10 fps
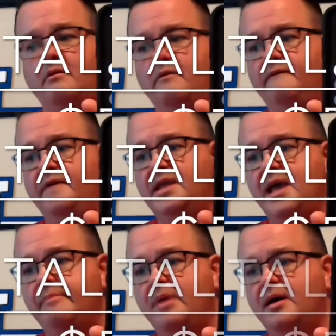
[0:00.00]

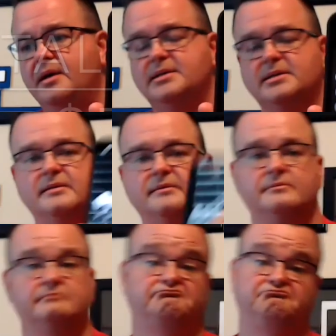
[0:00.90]
58 bucks.
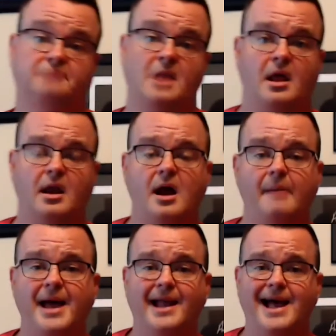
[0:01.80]
Not
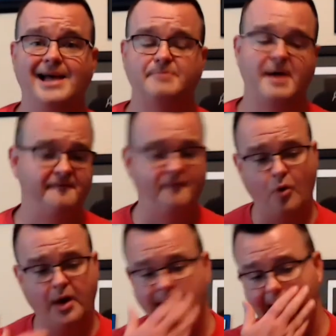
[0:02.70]
bad, guys. Paid
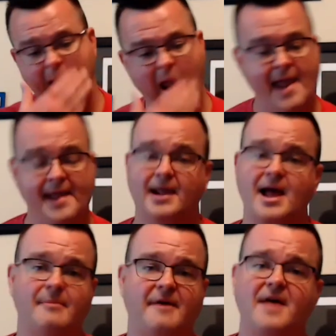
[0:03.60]
40.
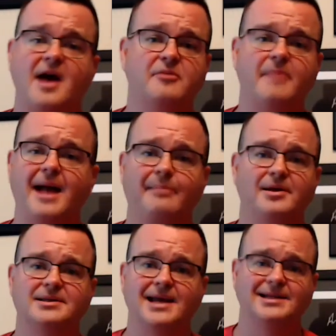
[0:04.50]
Got my value back
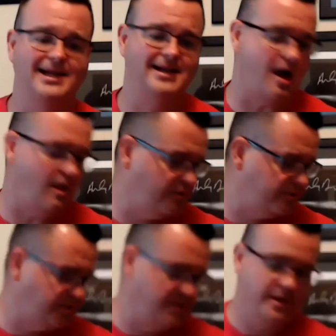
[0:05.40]
plus
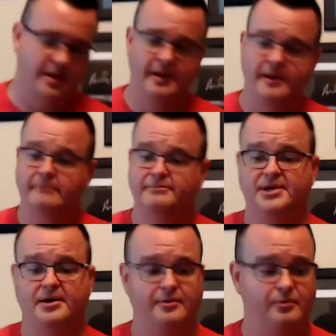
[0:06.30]
$18.
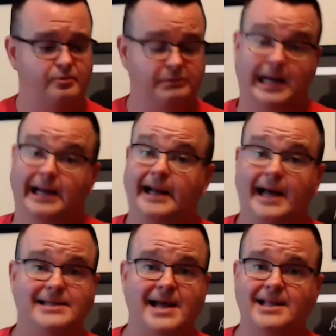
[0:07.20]
So
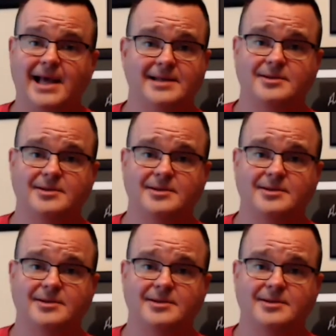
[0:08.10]
I take that as a